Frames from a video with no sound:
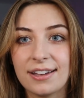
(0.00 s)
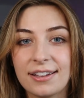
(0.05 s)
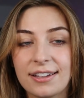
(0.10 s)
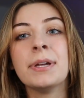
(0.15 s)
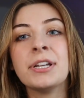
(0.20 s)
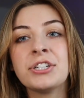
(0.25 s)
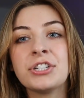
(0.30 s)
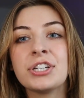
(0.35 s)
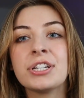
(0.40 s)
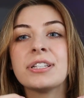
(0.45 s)

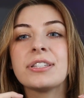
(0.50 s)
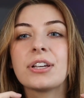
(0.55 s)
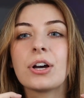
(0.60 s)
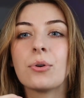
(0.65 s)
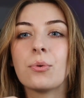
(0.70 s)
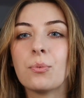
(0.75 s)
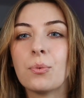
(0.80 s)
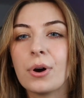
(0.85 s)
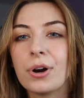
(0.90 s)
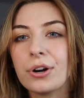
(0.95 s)
mentions
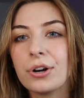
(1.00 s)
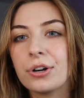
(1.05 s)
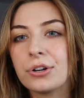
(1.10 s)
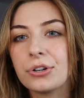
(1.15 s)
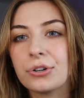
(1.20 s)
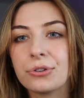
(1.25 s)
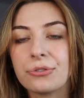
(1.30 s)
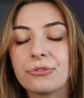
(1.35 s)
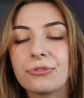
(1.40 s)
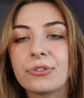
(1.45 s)
a
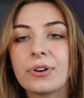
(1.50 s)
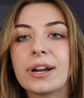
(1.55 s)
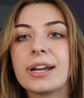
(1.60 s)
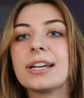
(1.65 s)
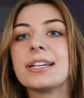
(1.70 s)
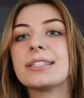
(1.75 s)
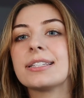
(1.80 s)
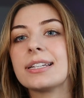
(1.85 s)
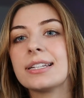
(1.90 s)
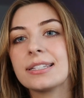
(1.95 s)
word or
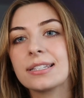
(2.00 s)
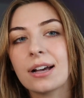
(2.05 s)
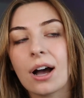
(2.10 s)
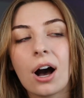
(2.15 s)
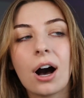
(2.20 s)
phrase that is